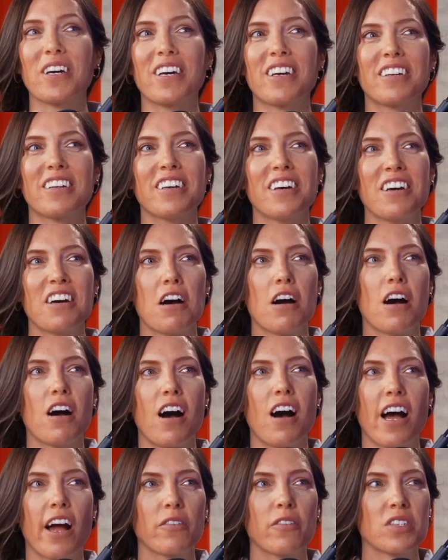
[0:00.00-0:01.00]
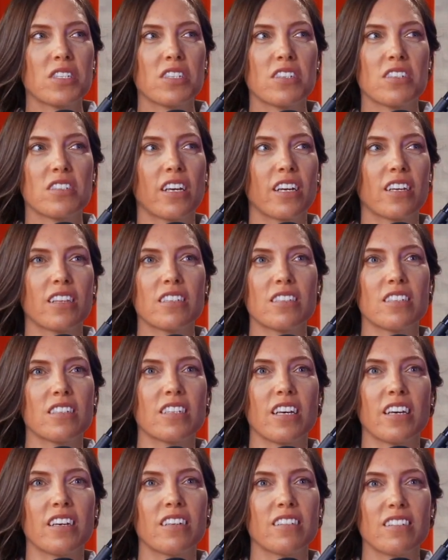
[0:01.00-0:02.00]
And I was just like, this is
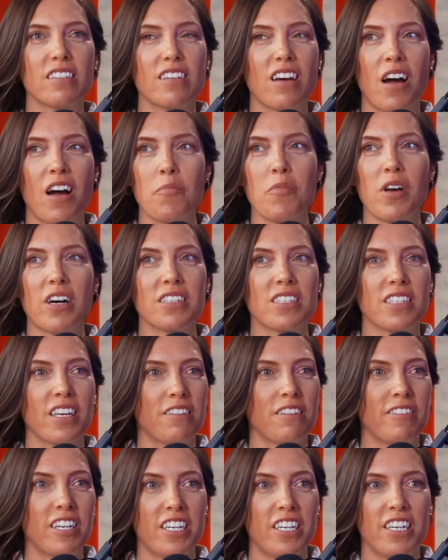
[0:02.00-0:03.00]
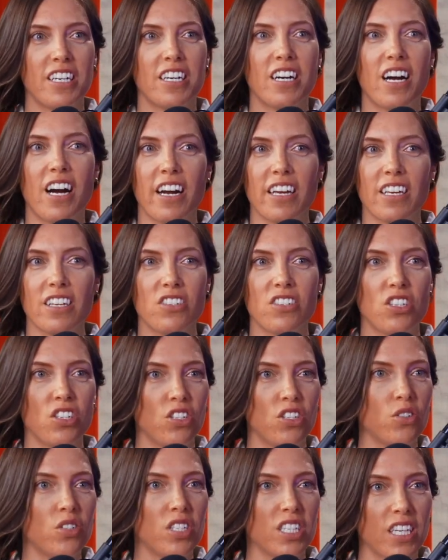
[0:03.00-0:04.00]
it. I'm not safe here. I
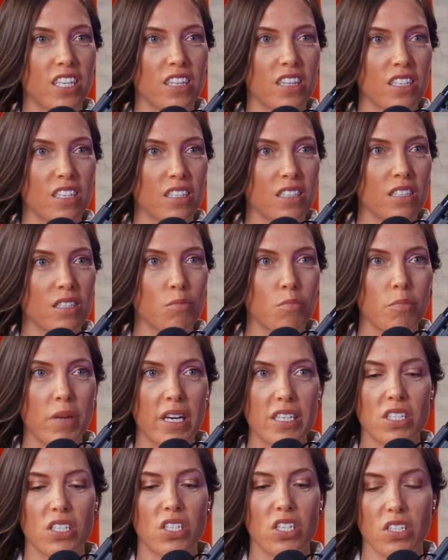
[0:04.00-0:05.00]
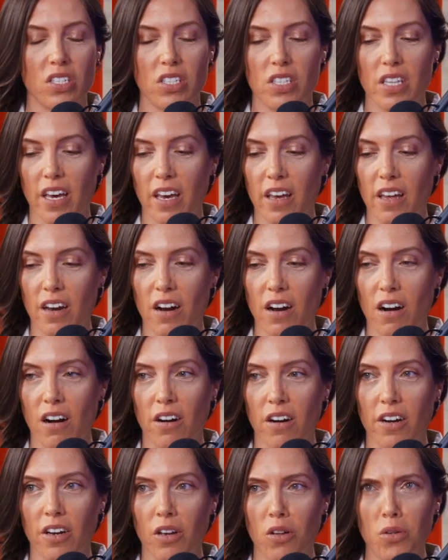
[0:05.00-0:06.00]
continued to get these messages that
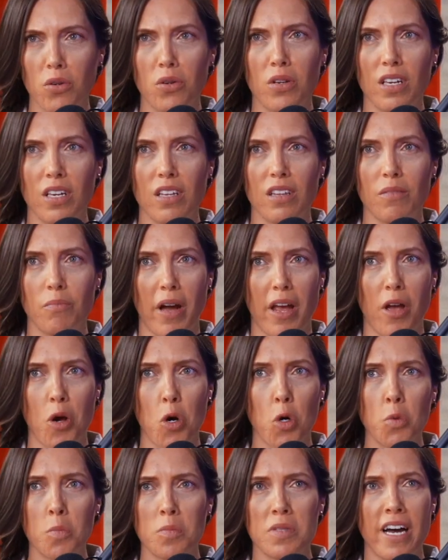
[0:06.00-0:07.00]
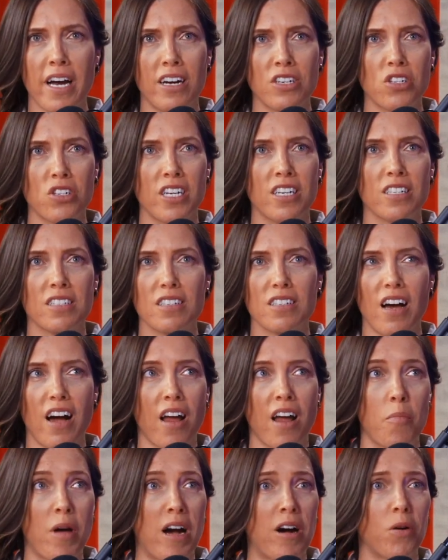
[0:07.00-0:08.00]
are including my home's address.
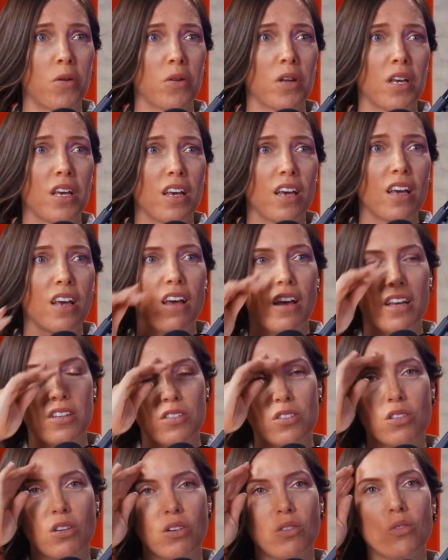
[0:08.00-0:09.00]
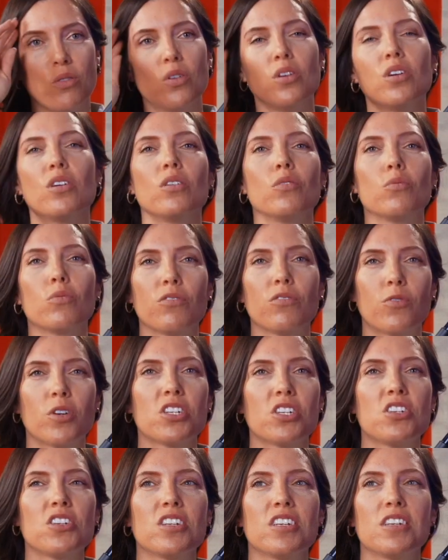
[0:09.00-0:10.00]
I'm out. And so we're
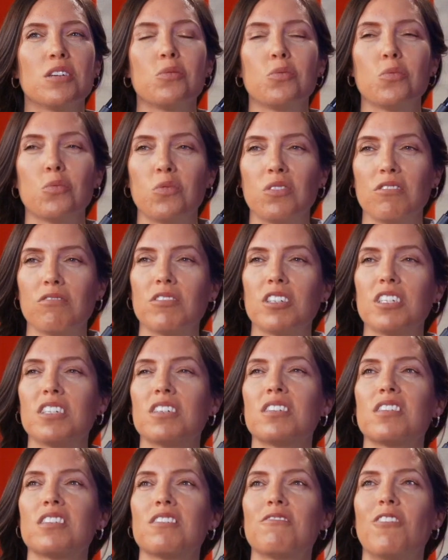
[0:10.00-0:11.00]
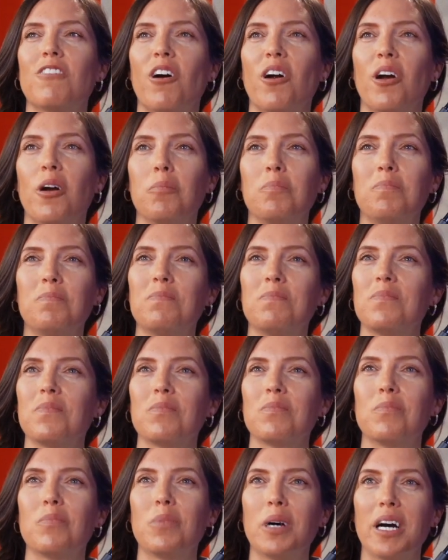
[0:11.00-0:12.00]
fortunate. We leased the farm.
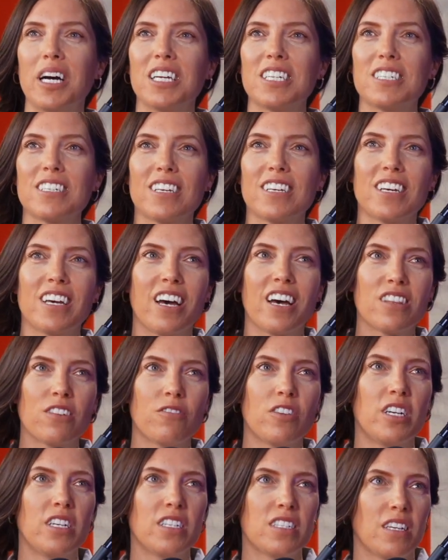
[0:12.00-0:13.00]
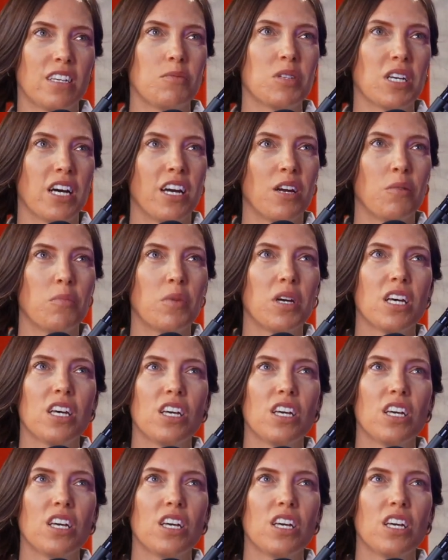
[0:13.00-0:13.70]
But at the very same time,